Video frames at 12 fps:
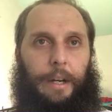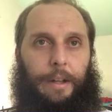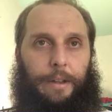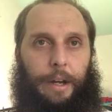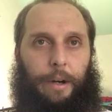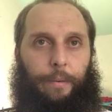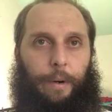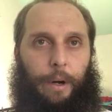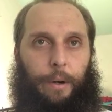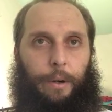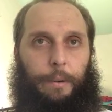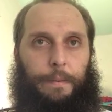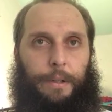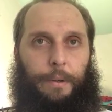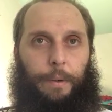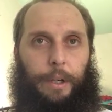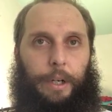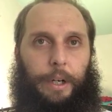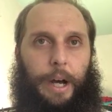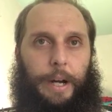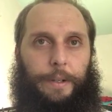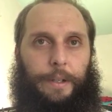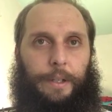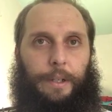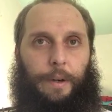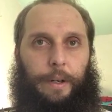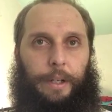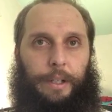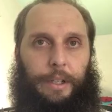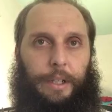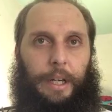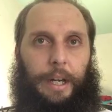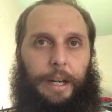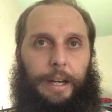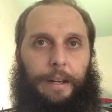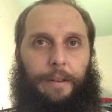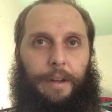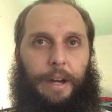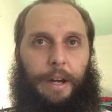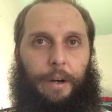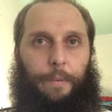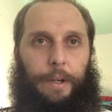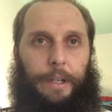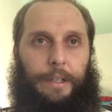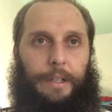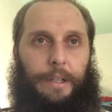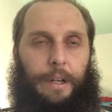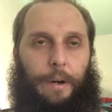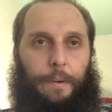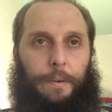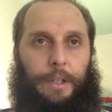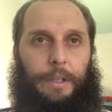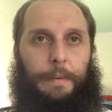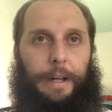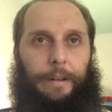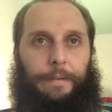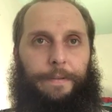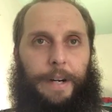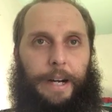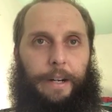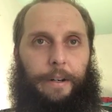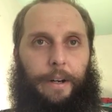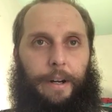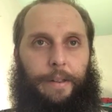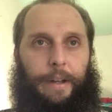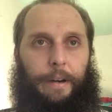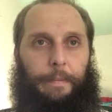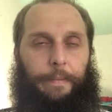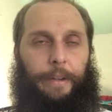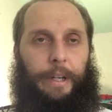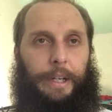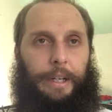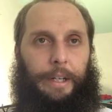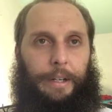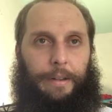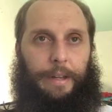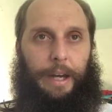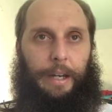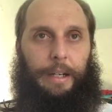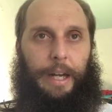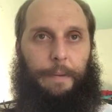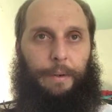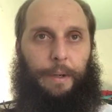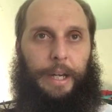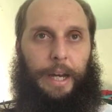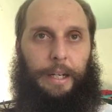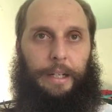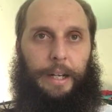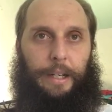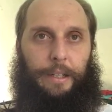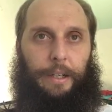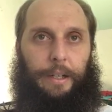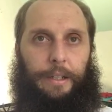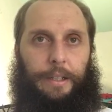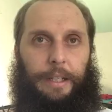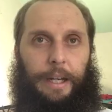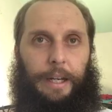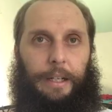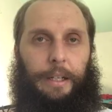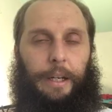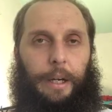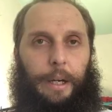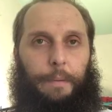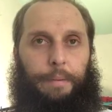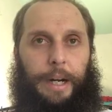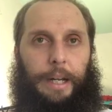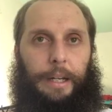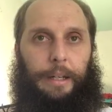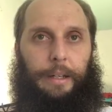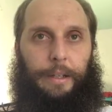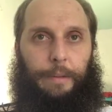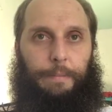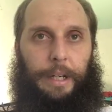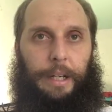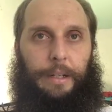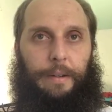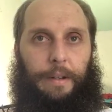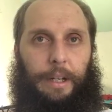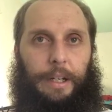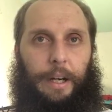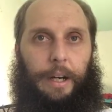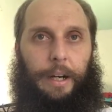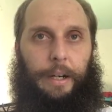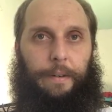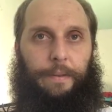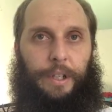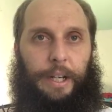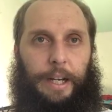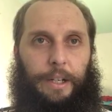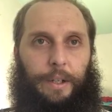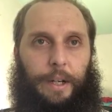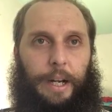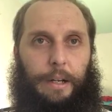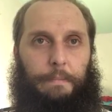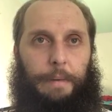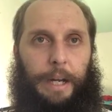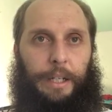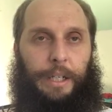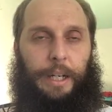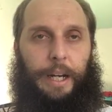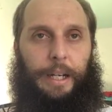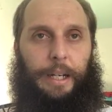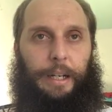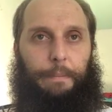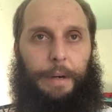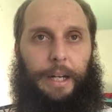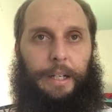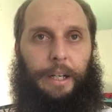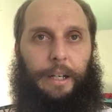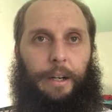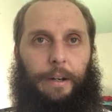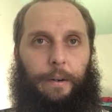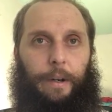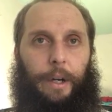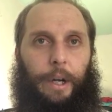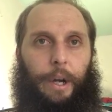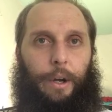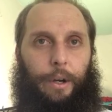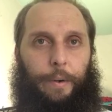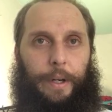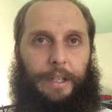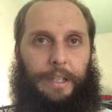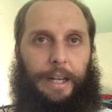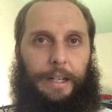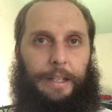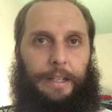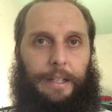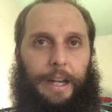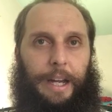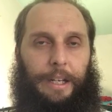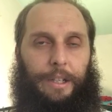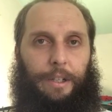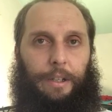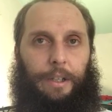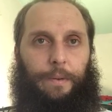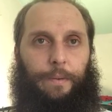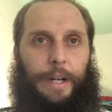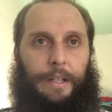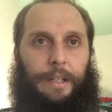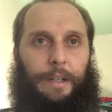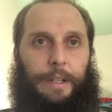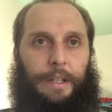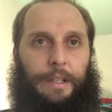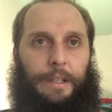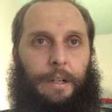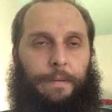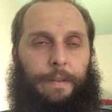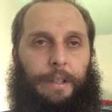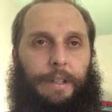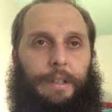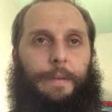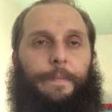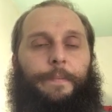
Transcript: Their robes were not scorched, and there was no smell of fire on them. Then Nebuchadnezzar said, "Praise be to the God of Shadrach, Meshach, and Abednego, who has sent his angel and rescued his servants."